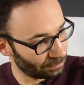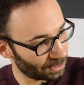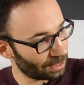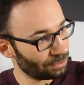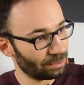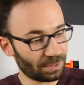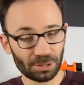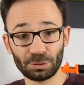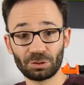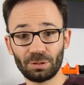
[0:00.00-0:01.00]
And you've
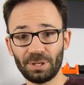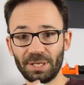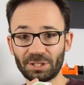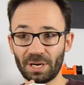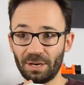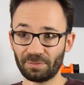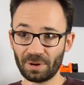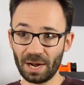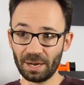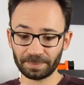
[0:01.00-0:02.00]
got also this kind of
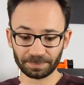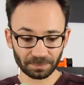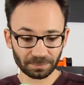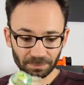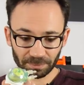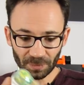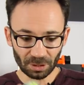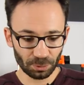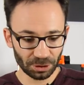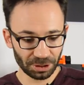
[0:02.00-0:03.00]
guy,
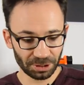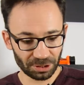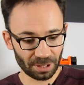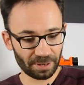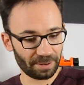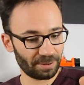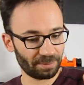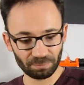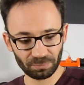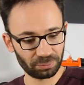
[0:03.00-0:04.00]
which is
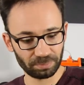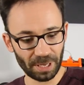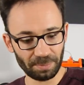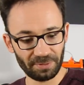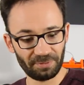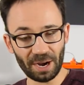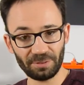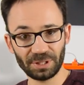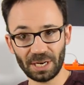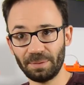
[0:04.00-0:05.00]
maybe
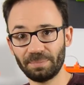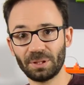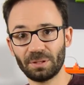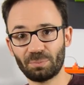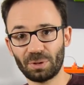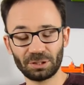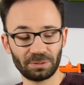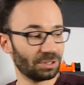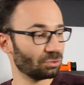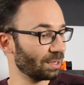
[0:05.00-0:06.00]
5 times the price
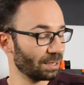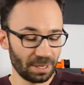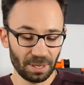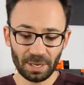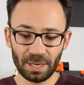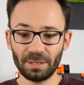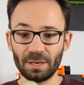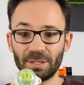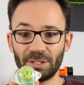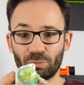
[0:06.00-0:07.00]
of this one. And
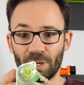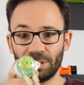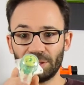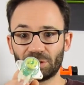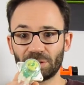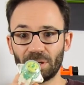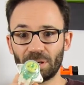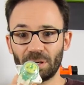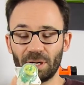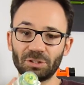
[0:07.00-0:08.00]
this one is
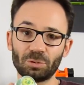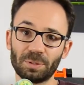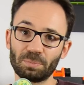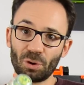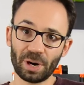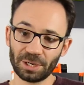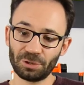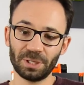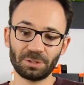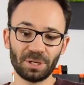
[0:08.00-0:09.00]
a little bit more
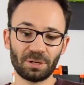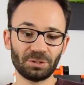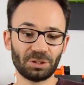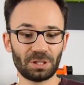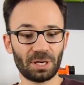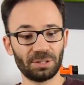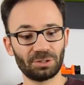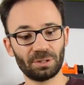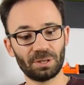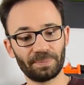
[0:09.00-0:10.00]
accurate because it
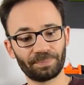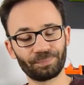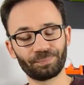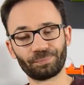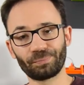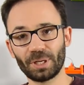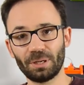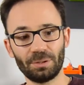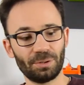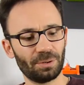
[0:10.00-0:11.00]
has,
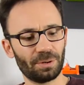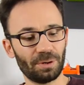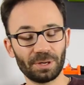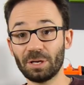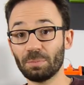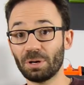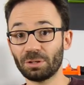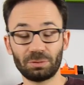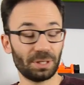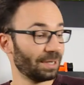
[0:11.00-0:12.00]
you know, a
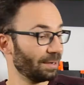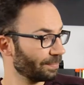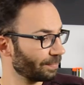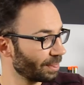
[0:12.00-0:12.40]
gearbox right here.